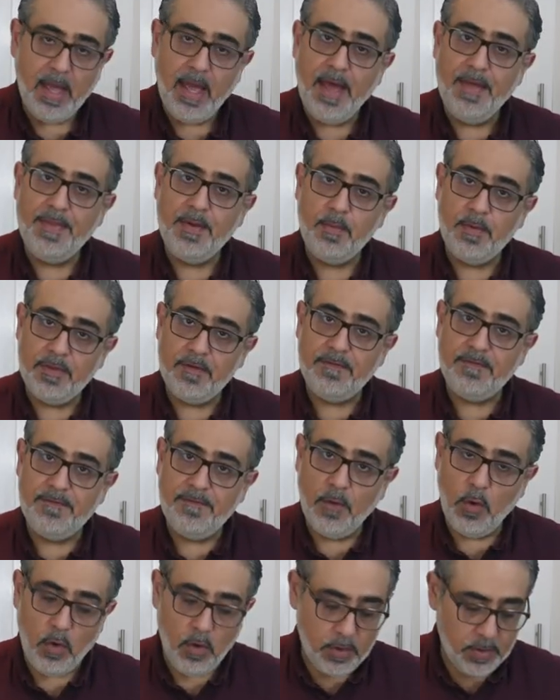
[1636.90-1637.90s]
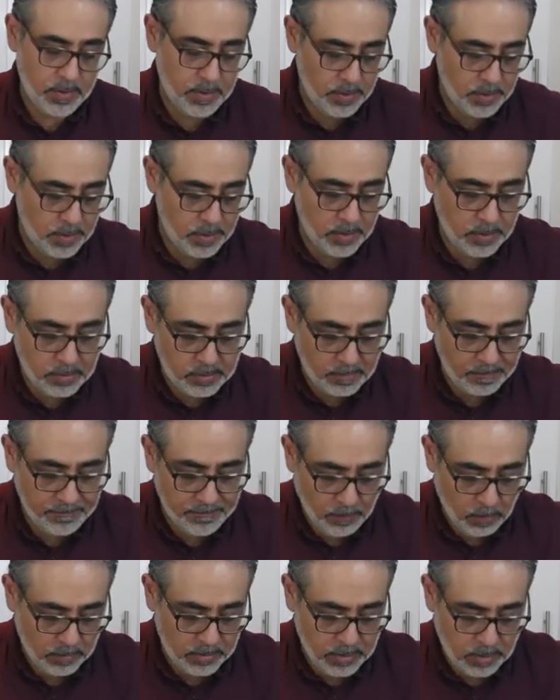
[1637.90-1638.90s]
And then with a fork, you can use a
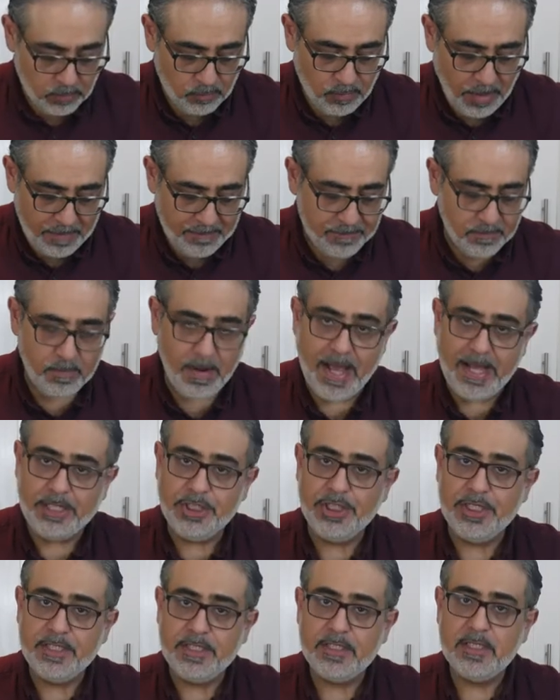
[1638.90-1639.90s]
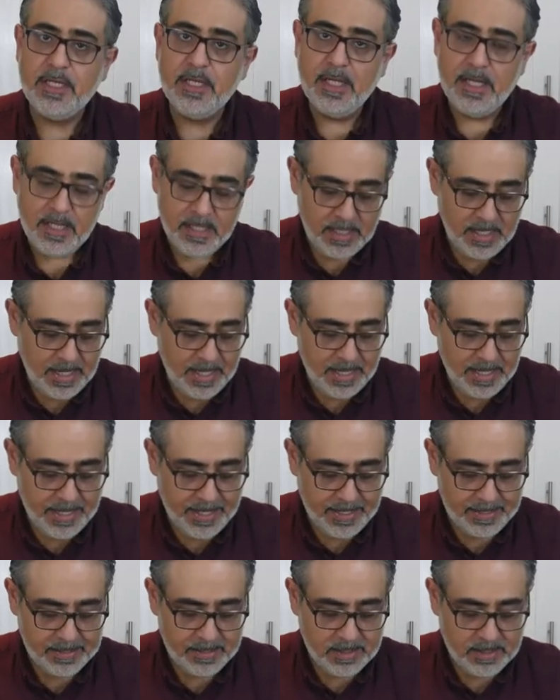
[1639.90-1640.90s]
fork to ruffle edges
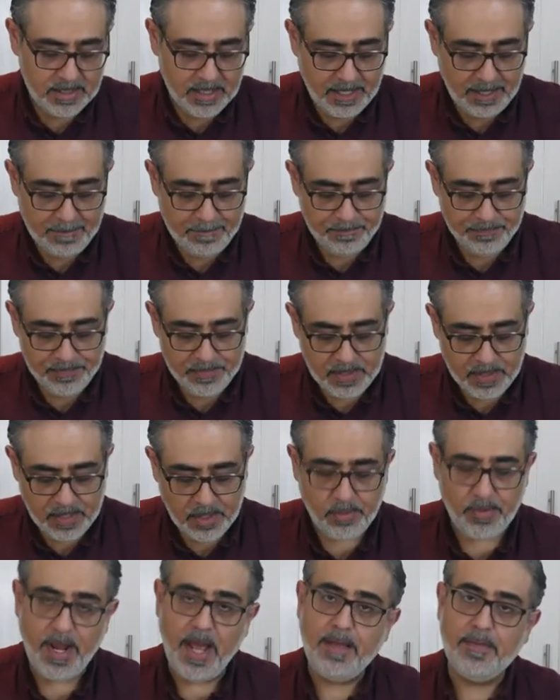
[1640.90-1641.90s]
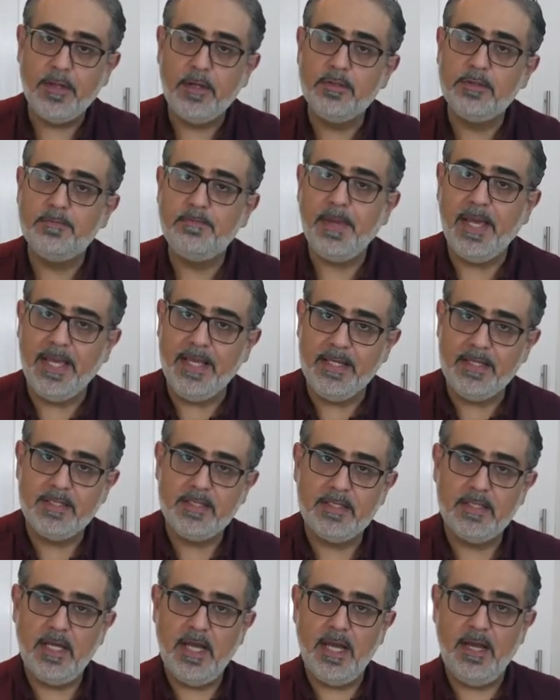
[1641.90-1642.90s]
and um, to create those
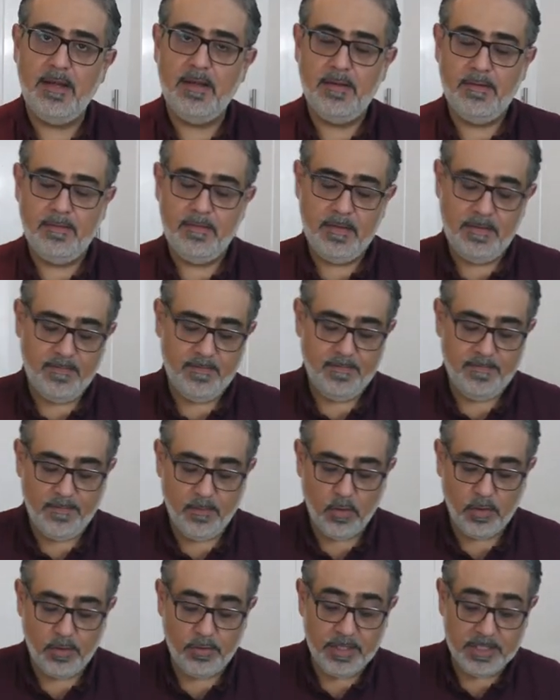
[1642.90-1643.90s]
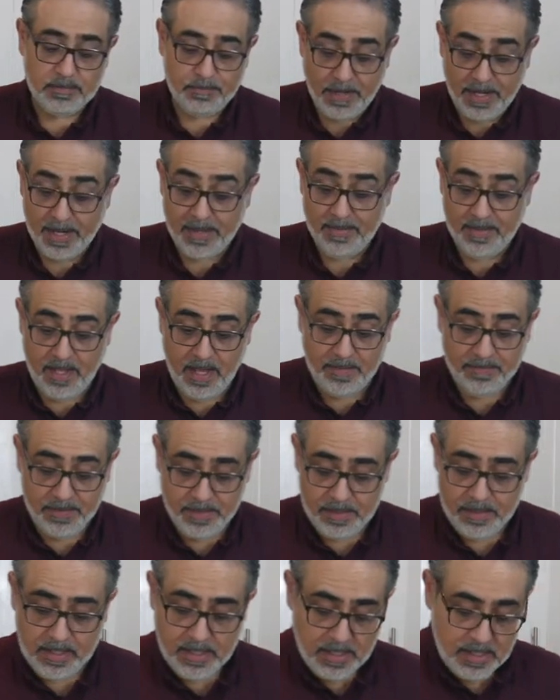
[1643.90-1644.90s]
peaks uh, for crisping in the oven.